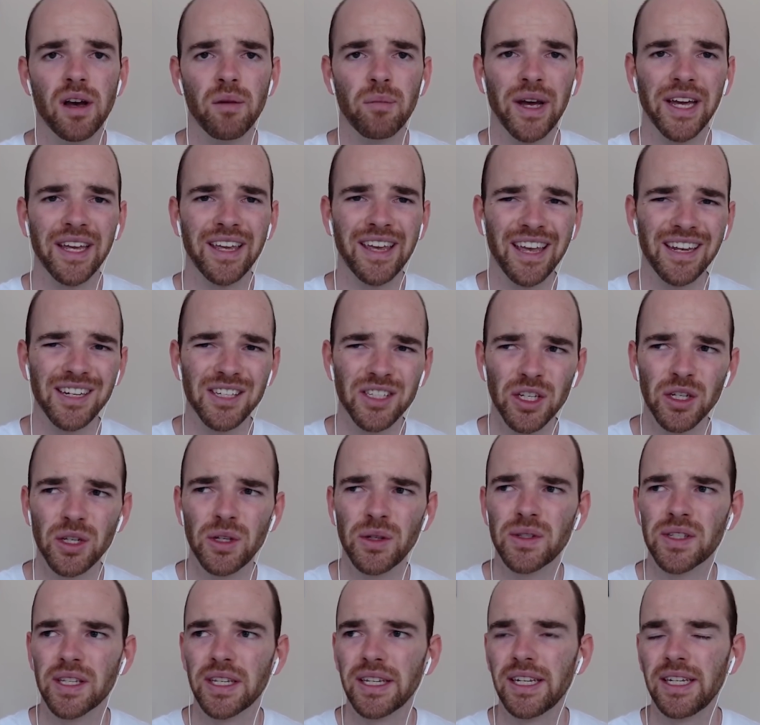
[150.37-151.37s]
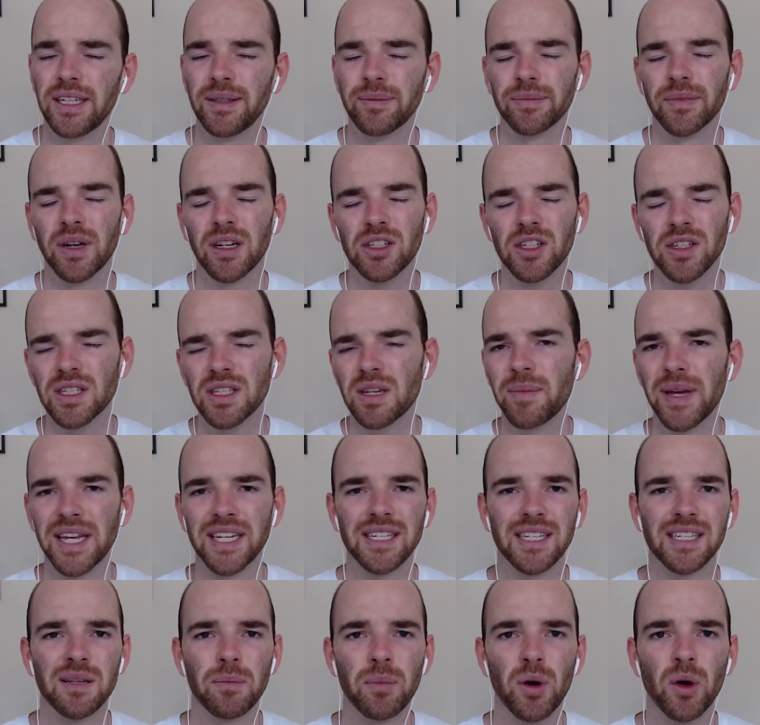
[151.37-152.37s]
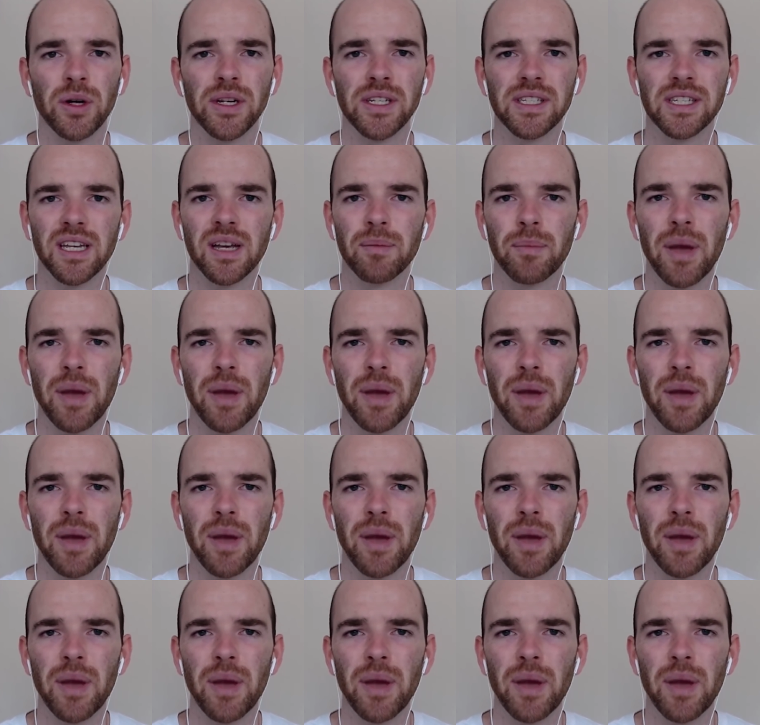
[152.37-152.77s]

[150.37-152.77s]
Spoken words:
But Guendouzi, just a bit disappointing.